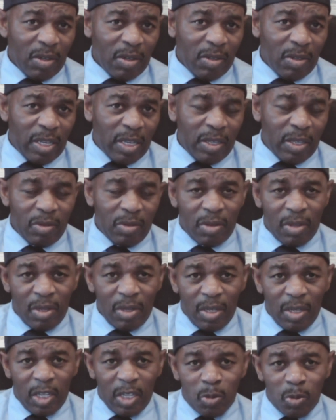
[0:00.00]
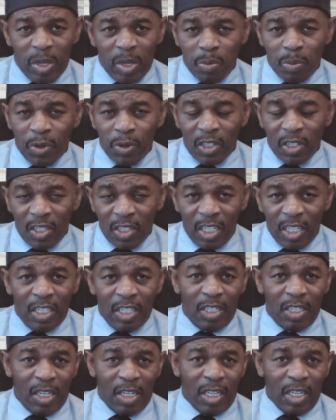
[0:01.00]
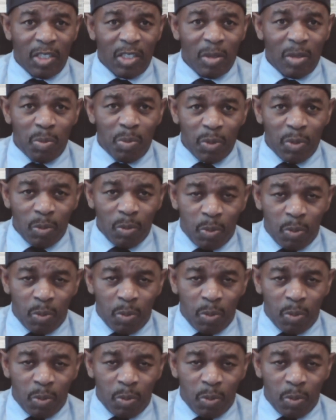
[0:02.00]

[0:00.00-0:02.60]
that is being presented to us and